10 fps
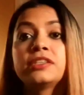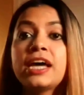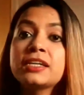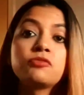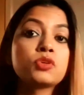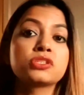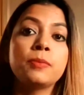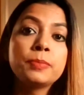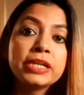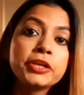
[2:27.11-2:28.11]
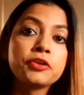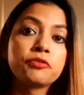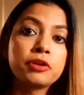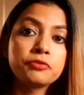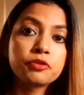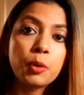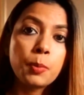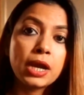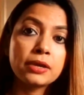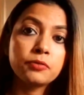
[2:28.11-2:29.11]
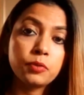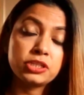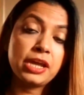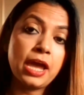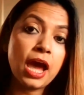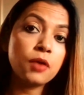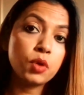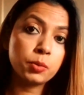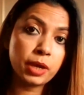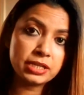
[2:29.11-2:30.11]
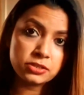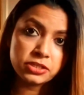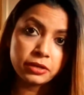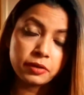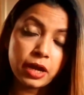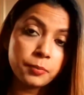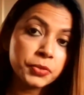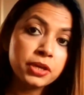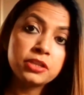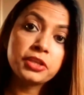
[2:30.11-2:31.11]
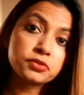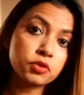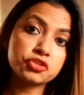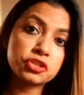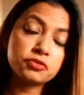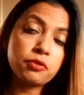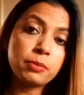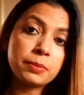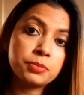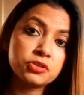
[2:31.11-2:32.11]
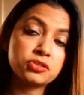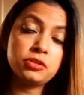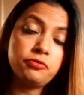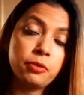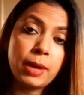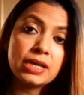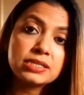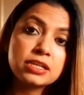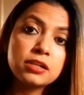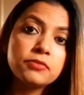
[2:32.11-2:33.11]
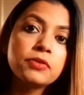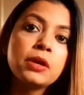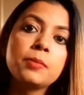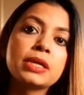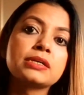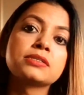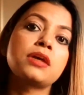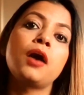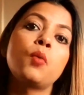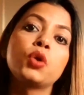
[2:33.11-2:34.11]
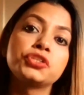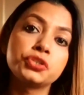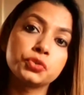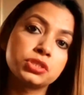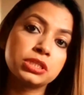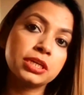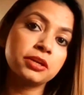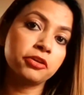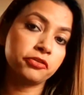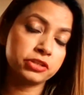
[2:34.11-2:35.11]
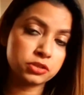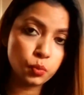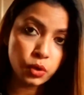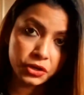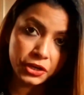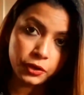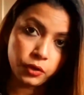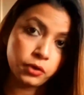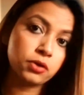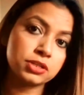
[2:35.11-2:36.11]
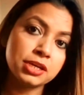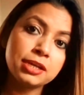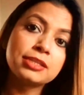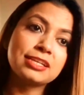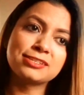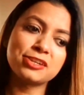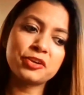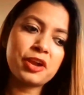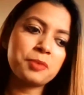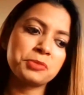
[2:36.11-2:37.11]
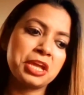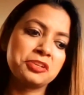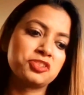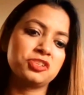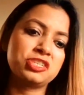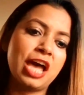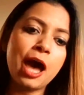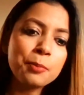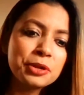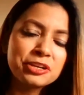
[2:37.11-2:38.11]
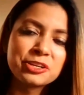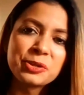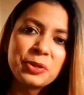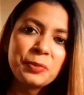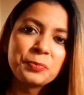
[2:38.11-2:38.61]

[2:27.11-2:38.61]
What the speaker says: that was completely different from what I have on my Instagram. This was just for my personal, for myself, because I wanted to see if it's working or not. The Instagram thing just happened,